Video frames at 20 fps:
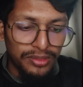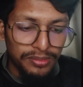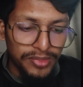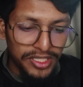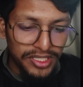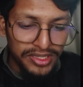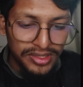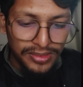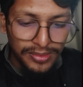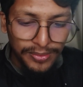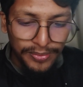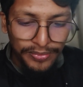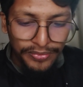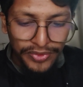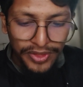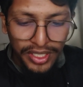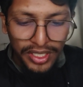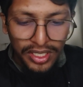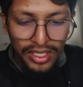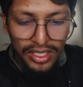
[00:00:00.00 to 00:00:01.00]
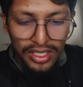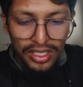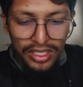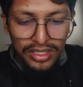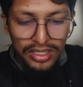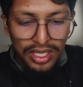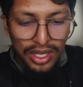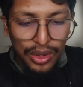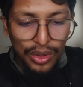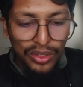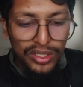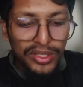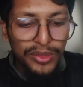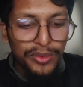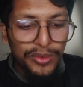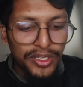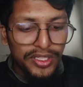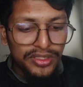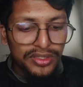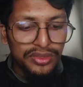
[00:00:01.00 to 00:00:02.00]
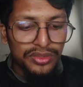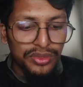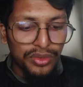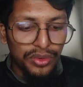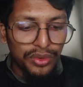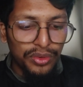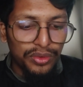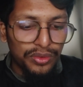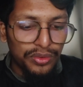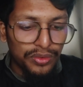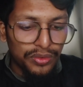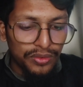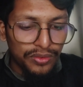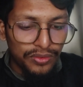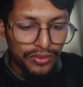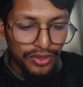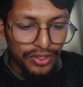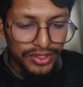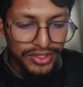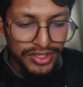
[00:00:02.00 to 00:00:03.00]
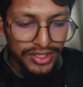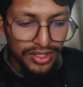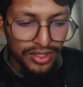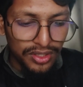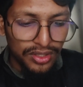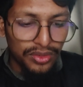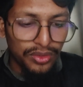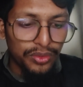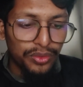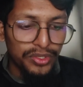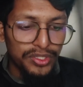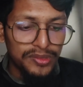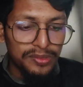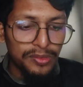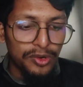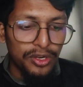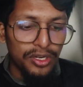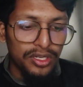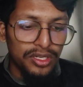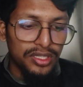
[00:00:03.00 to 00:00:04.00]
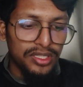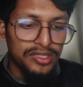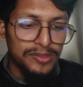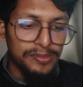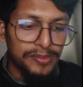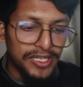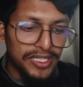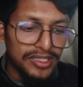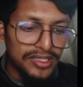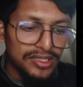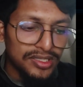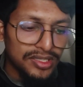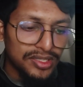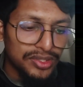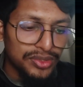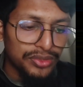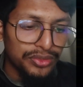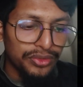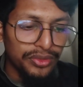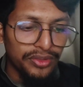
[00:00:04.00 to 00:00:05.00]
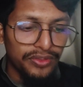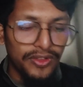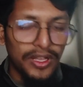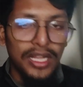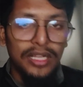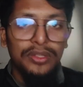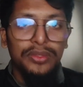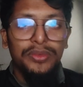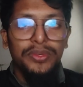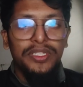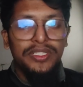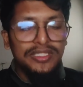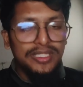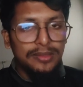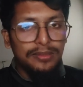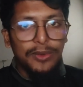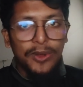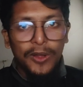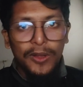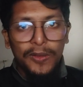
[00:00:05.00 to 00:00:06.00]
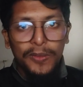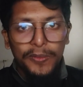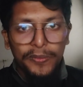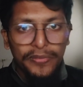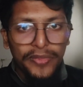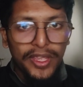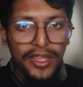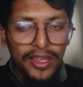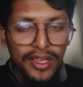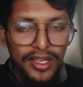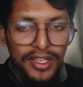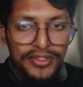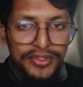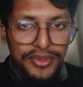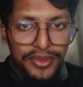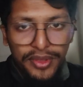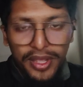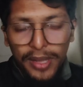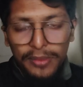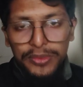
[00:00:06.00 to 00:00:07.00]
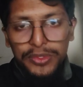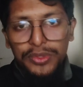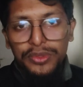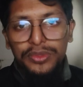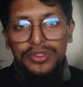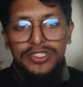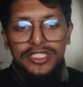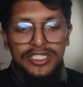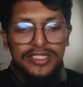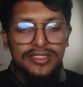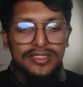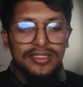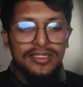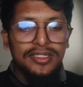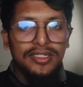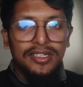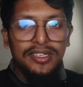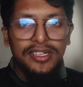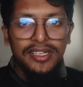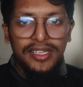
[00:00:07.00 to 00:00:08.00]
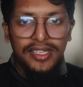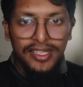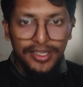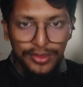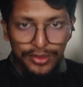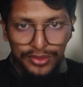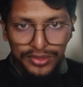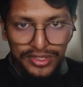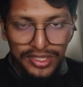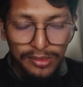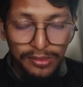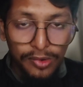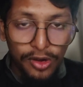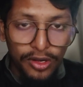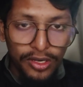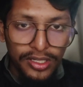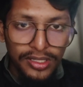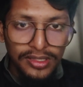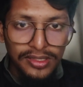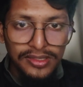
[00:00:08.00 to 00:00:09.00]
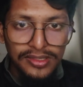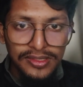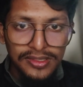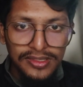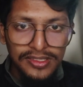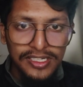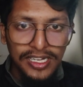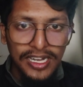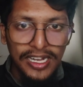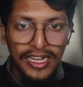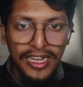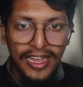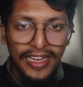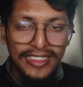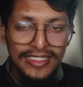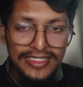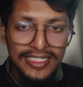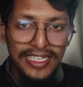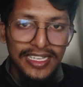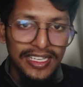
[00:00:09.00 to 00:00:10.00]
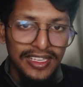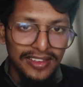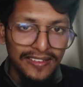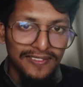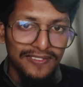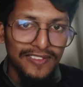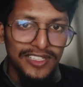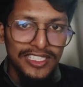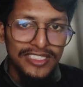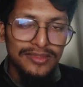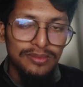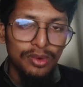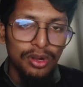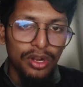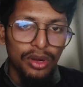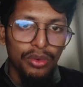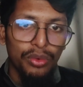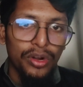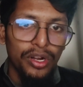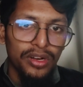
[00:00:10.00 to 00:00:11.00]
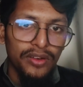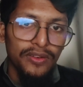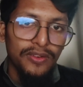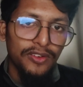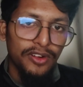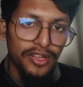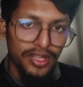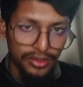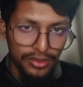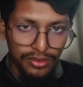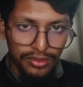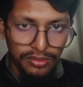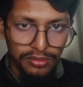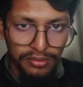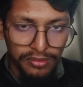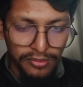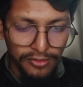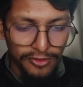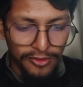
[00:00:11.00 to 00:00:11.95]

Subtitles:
The only way to know for sure which model is best to evaluate them all. So you have to just use the model and check if this model work for you for the best or not.